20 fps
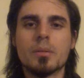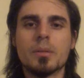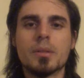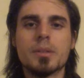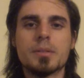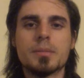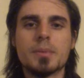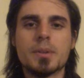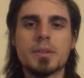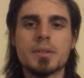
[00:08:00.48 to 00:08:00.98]
with
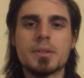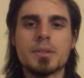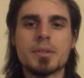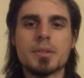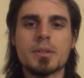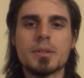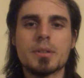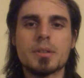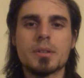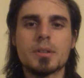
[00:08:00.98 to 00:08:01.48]
as
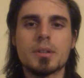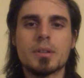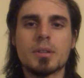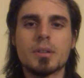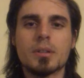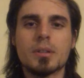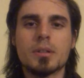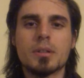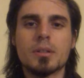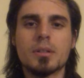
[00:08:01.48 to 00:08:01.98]
much
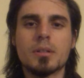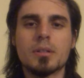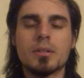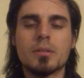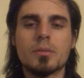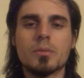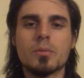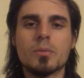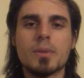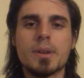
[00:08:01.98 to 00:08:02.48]

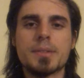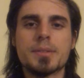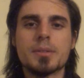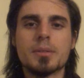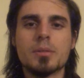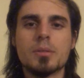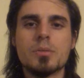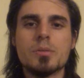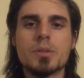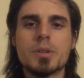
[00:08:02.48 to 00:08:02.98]

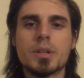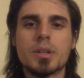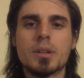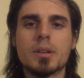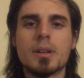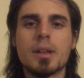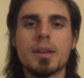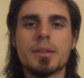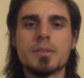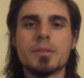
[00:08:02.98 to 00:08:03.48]

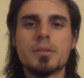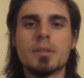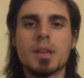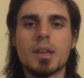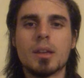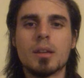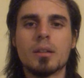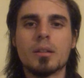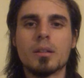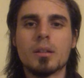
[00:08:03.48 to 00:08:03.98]
resolution as you
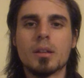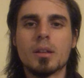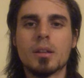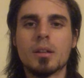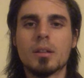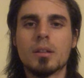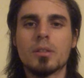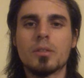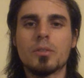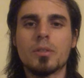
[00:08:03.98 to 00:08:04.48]
can,
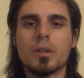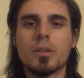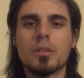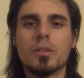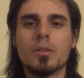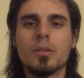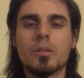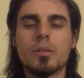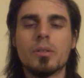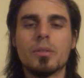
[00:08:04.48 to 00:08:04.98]
trying to
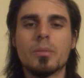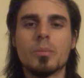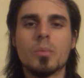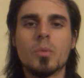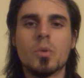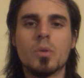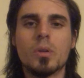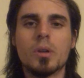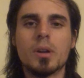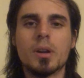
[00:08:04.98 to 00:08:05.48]
notice
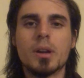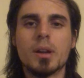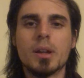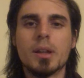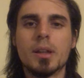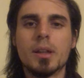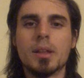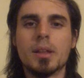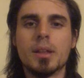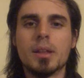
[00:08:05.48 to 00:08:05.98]
more
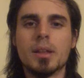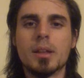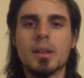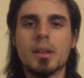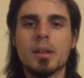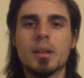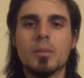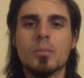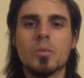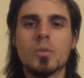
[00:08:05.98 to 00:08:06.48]

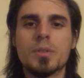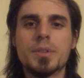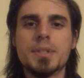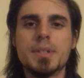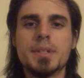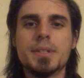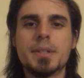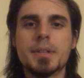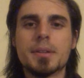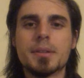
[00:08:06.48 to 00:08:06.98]
and more
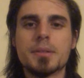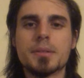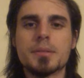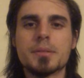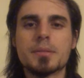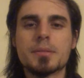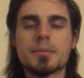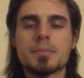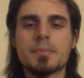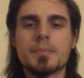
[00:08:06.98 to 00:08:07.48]

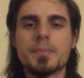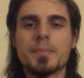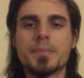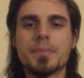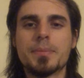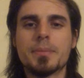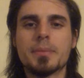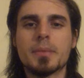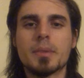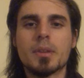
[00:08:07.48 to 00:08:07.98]
details,
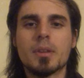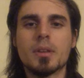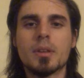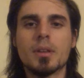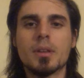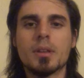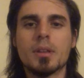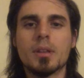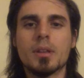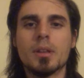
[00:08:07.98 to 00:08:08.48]

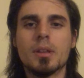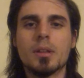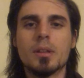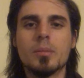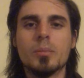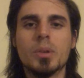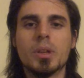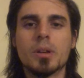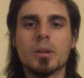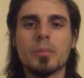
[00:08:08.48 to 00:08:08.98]

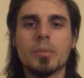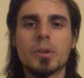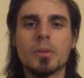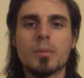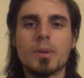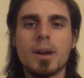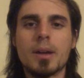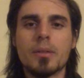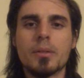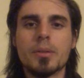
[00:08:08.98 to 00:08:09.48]
and becoming
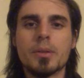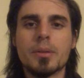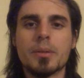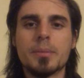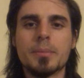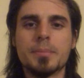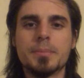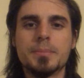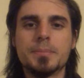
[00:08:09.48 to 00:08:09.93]
rather